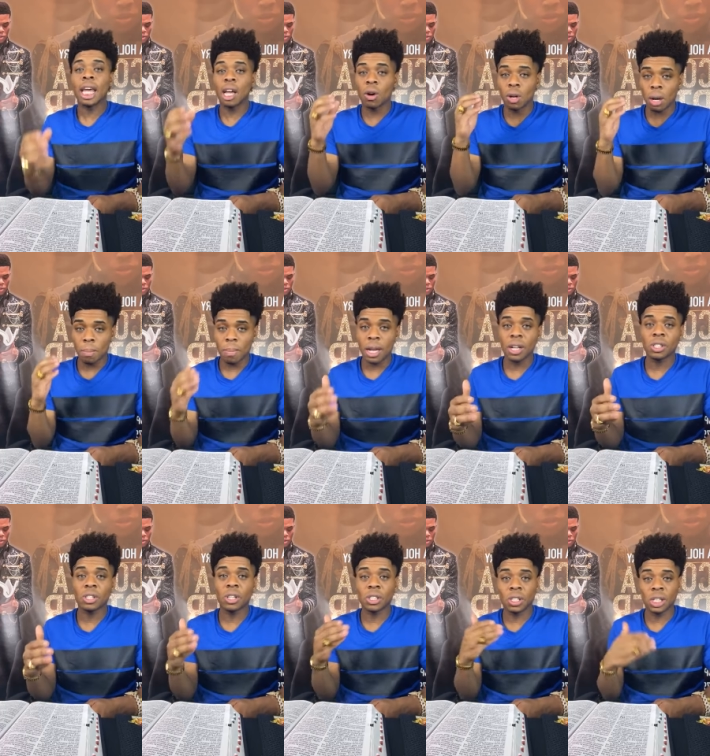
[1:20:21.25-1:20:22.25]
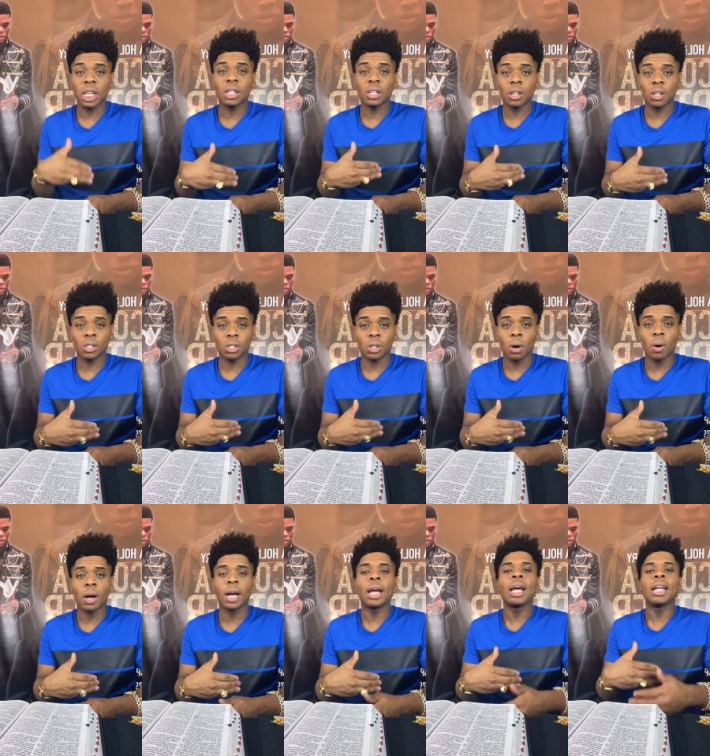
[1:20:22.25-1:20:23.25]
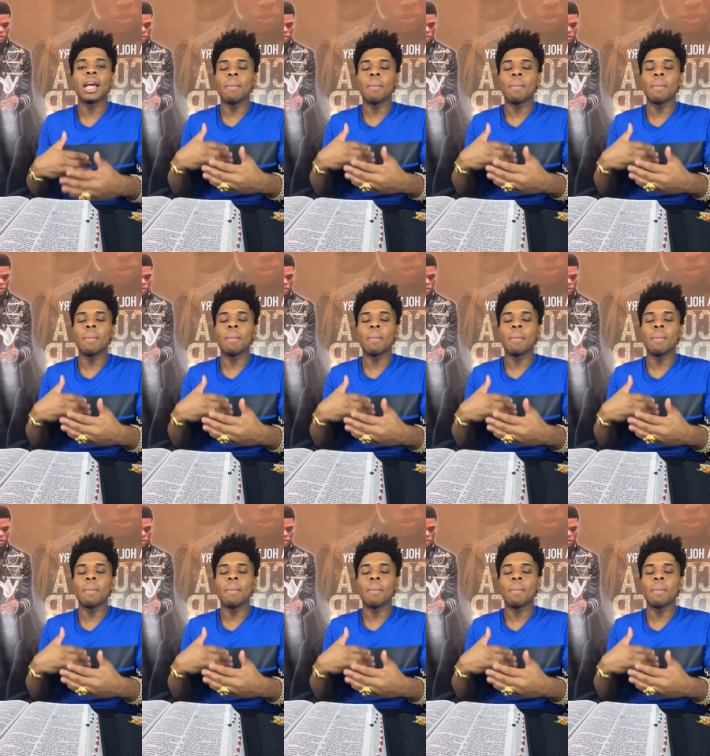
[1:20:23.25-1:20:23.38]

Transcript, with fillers: he going to minister seed to the sower.